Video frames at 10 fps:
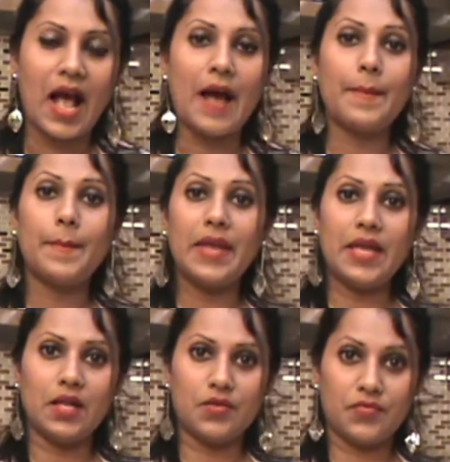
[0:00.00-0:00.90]
A
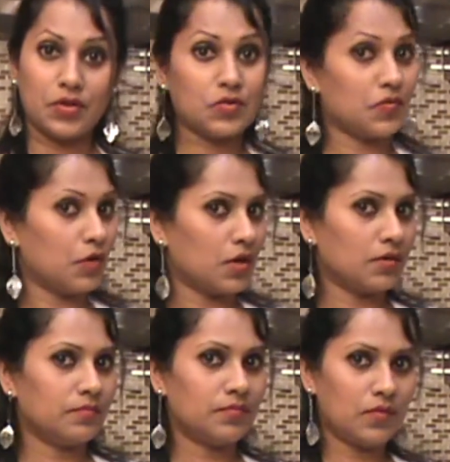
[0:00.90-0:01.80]
meal fit
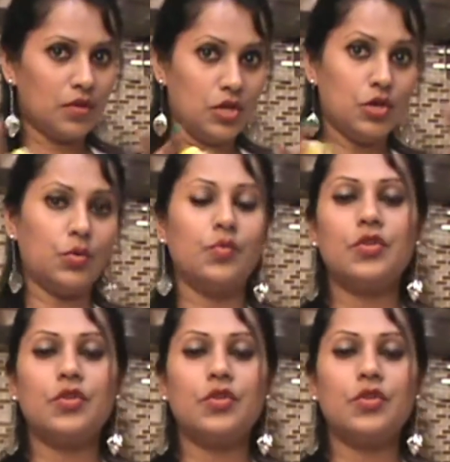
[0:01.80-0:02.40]
for you.